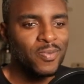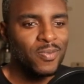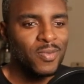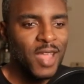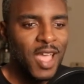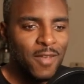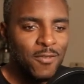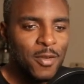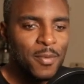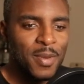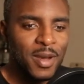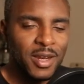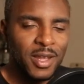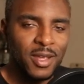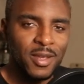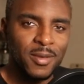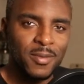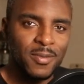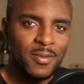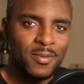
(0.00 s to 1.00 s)
Everybody.
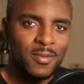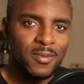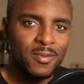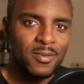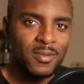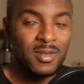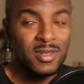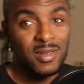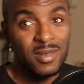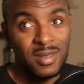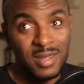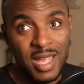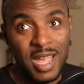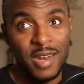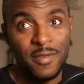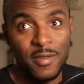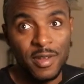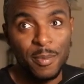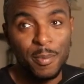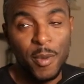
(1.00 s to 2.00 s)
Kind of
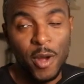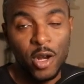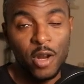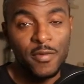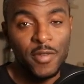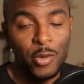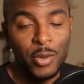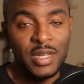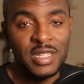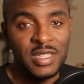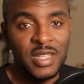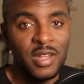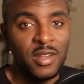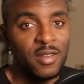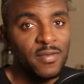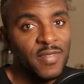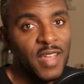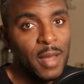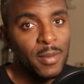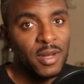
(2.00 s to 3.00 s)
a part of your extended
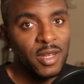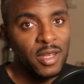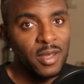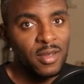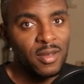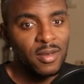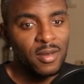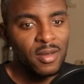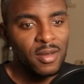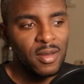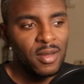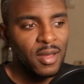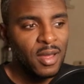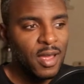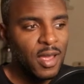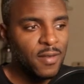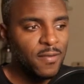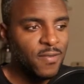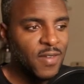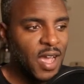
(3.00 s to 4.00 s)
family. And
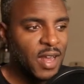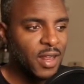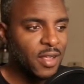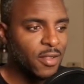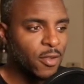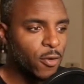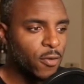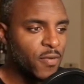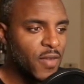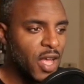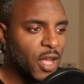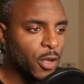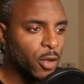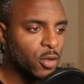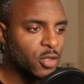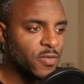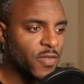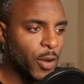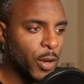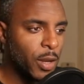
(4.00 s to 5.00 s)
finding their value is
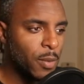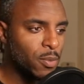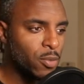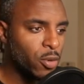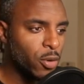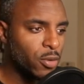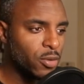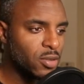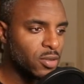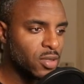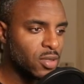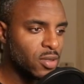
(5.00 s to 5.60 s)
very important.